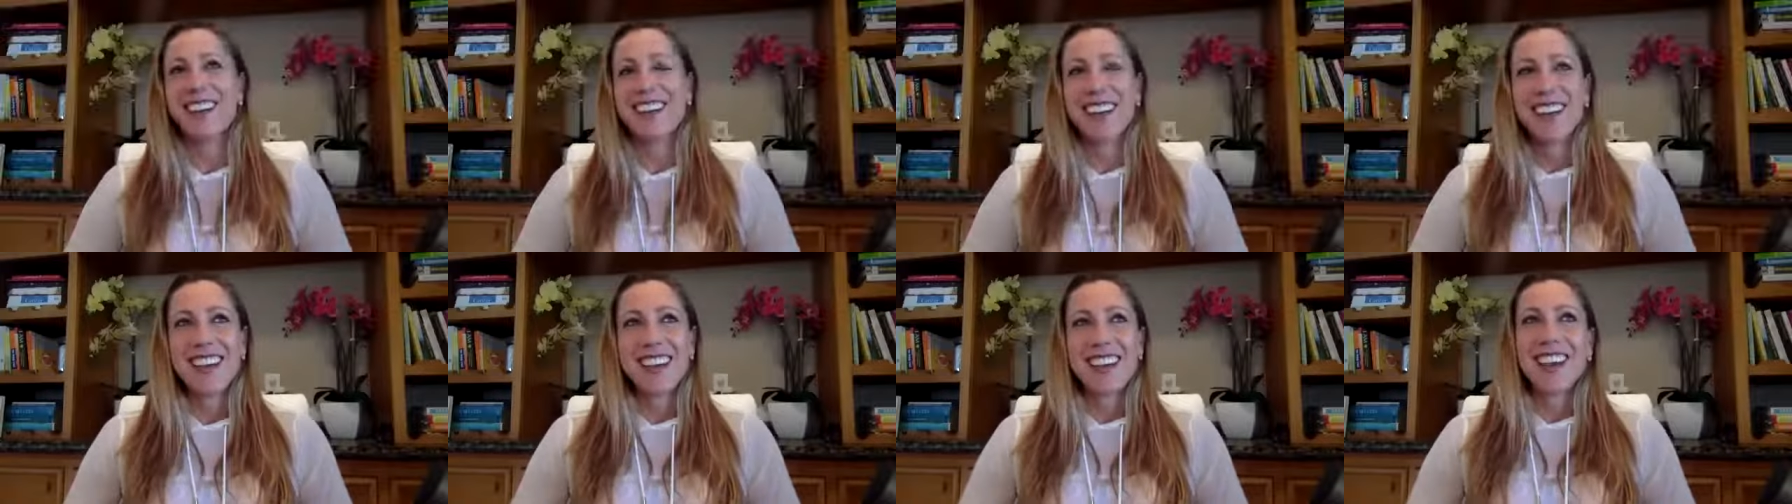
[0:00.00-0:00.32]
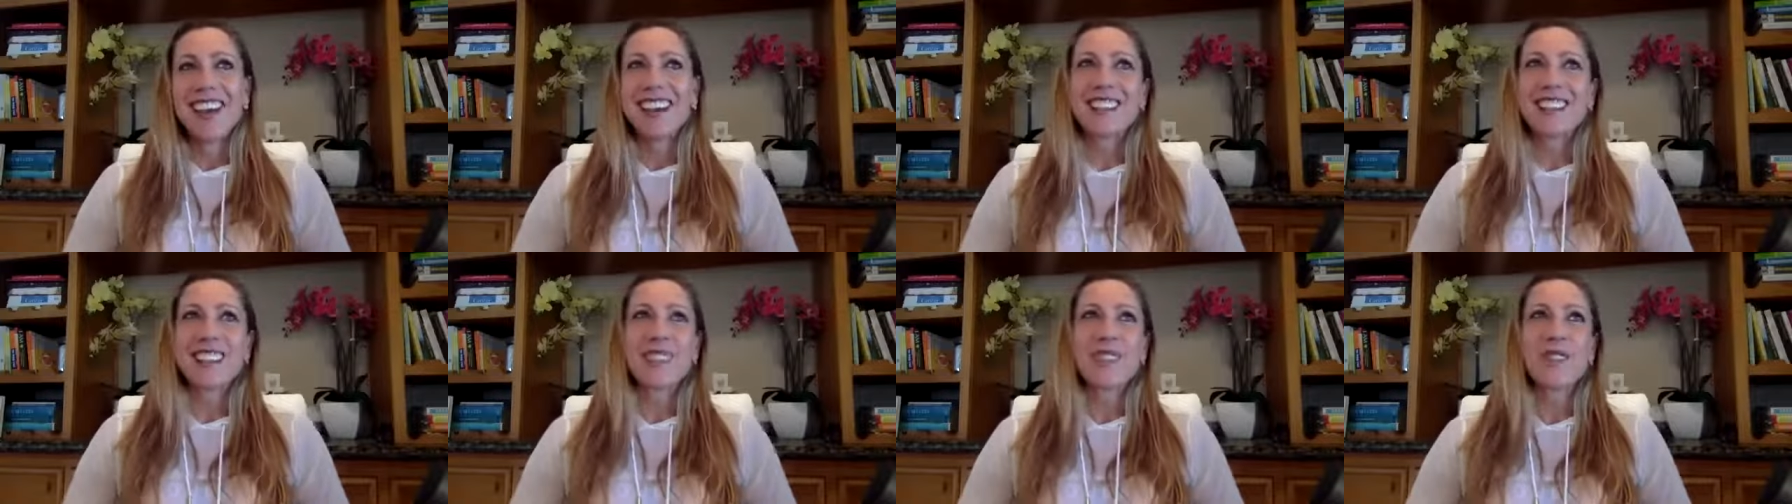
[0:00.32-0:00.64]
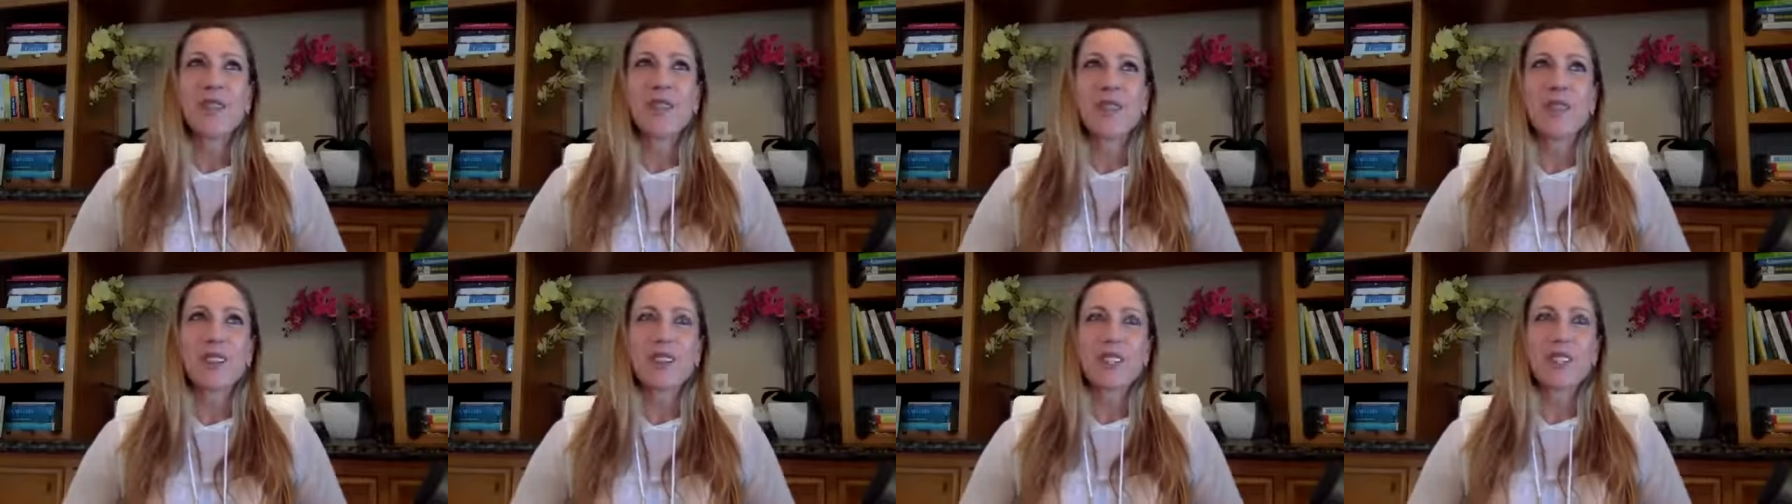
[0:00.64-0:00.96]
It's
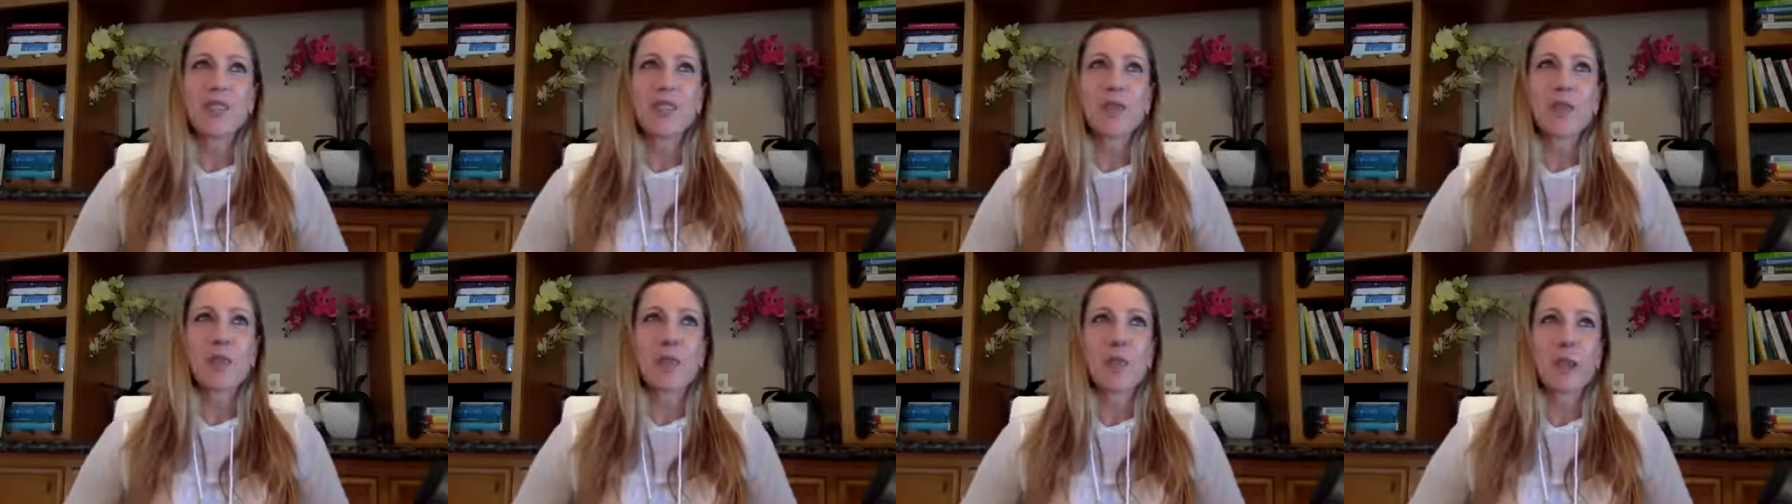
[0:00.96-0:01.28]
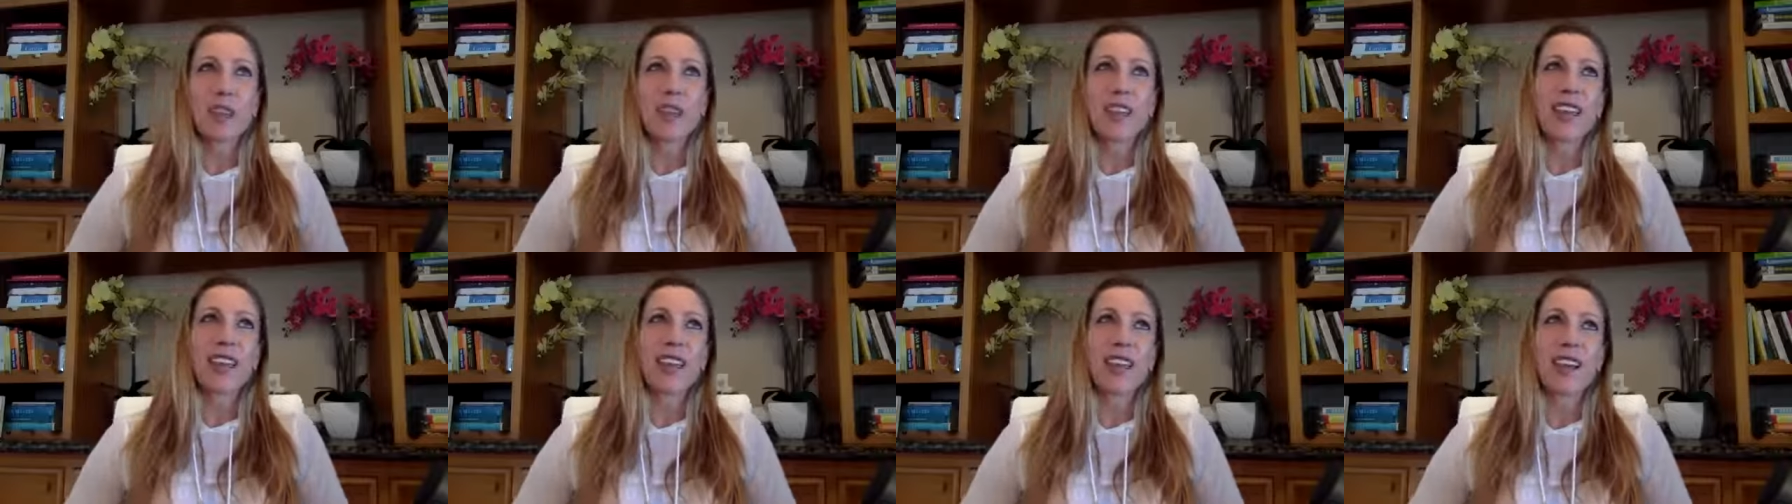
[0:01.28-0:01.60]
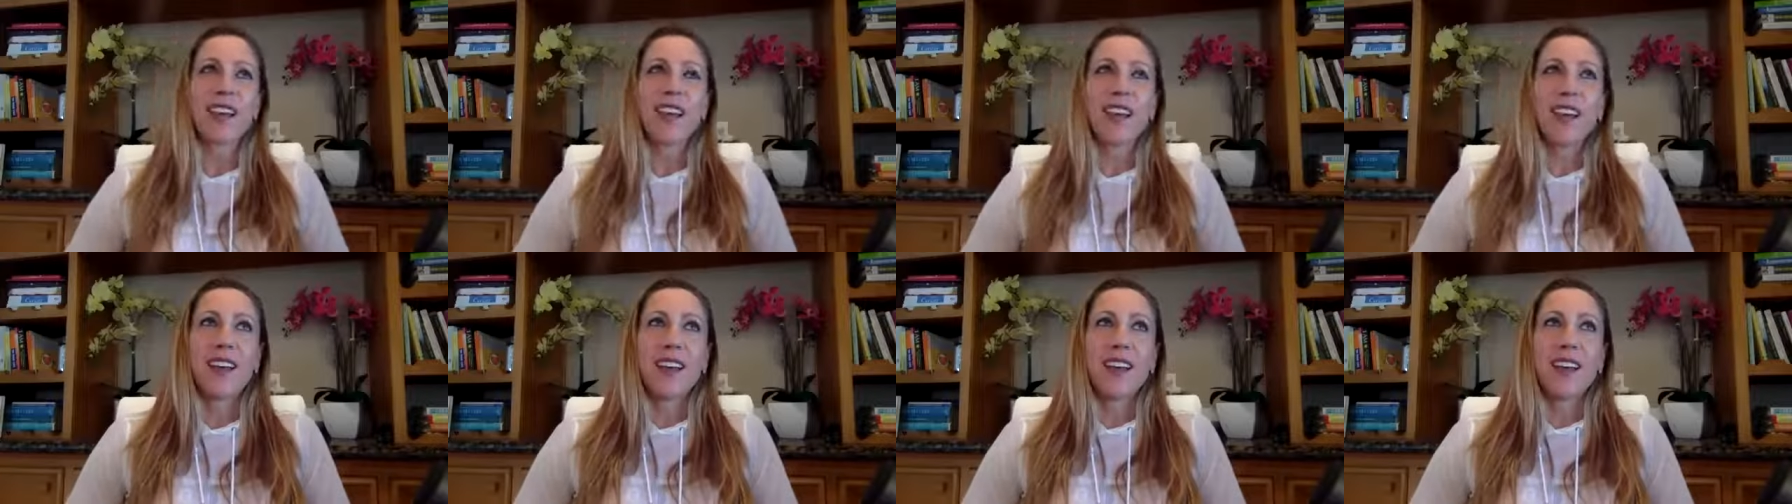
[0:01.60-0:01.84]
unfortunate, but they're like,